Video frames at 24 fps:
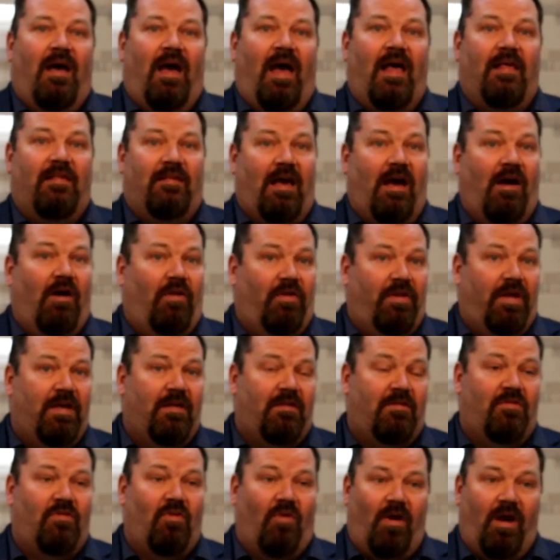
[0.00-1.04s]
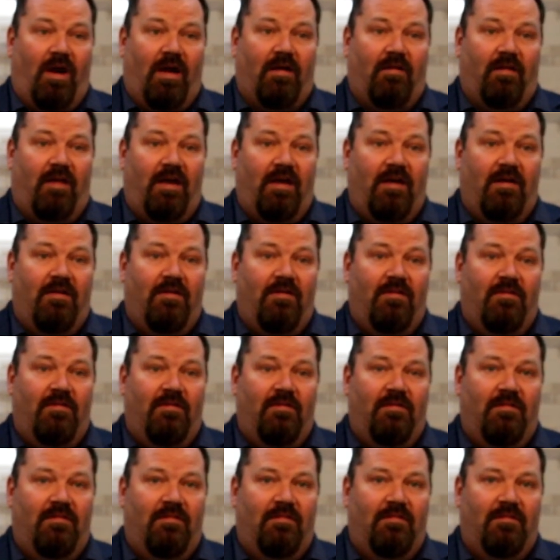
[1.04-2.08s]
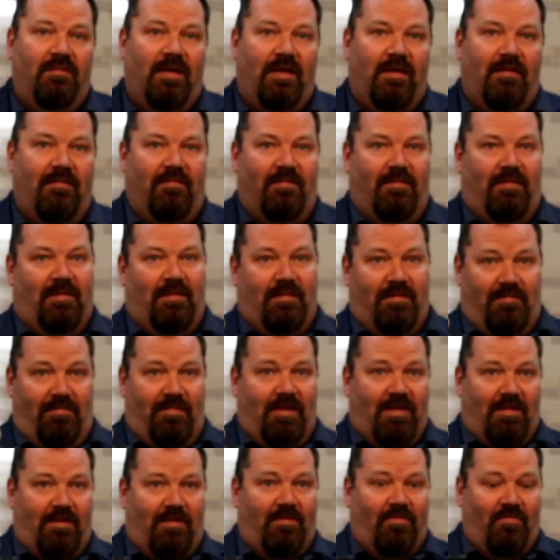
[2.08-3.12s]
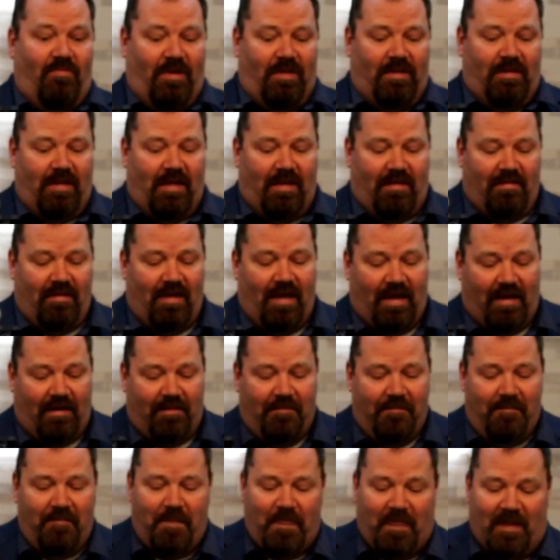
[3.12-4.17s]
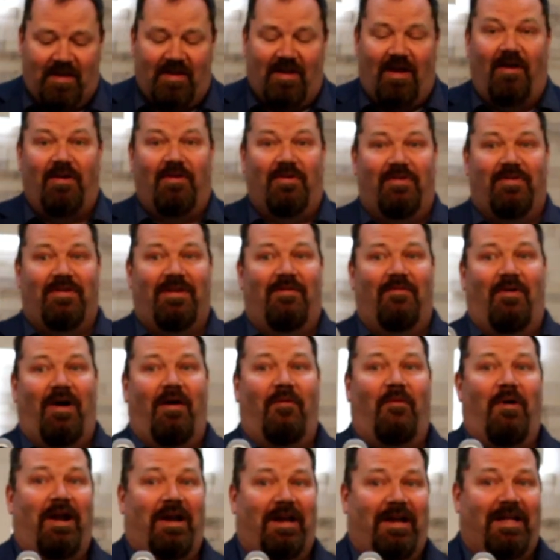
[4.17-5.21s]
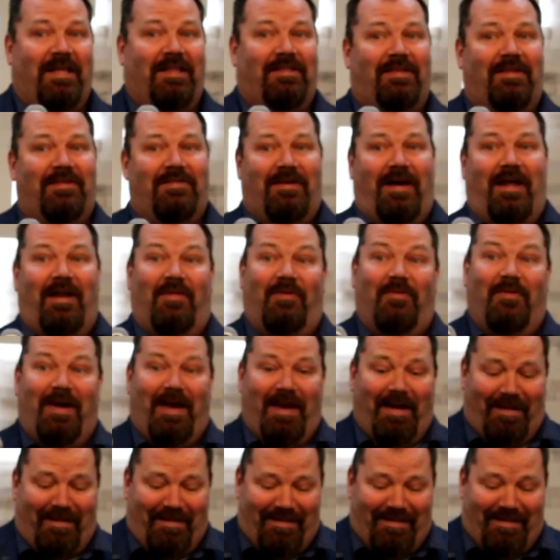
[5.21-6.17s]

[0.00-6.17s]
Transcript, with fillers: has held historically. They, th this is what they think. And now you see why I wanted to get this out of the way,